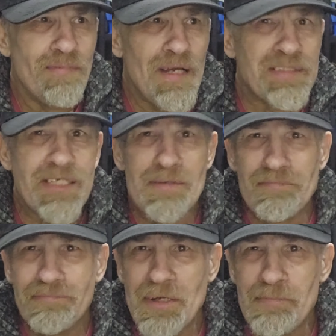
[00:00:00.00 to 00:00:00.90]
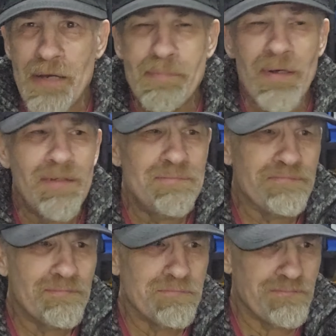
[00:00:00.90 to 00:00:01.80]
I'd say a bit of pepper.
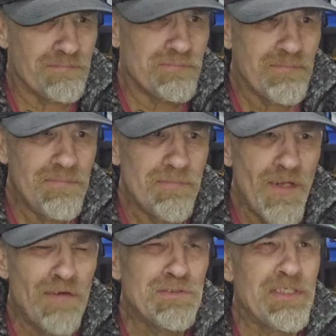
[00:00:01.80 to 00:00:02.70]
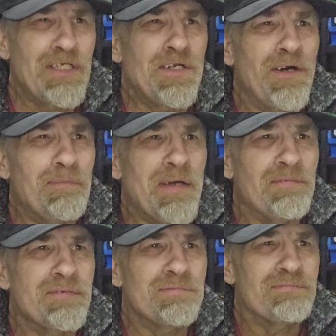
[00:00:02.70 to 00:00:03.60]
Mostly you got a bit of
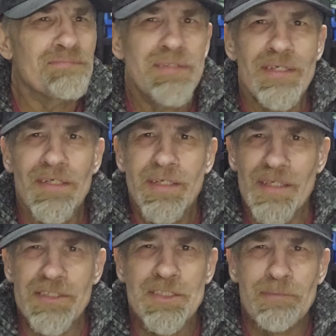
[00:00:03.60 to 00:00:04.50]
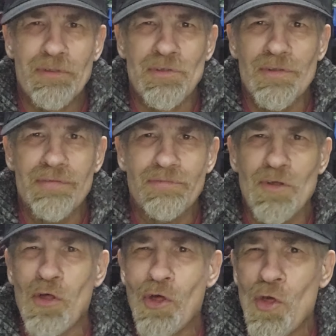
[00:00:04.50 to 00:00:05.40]
typical
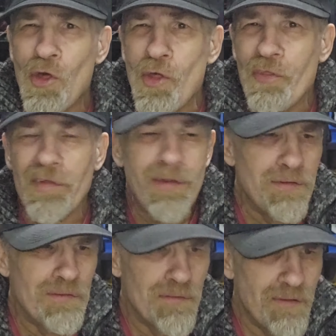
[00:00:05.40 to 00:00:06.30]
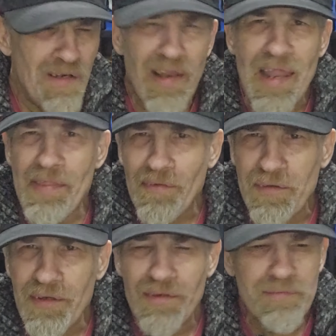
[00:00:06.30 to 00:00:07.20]
earthy, leathery,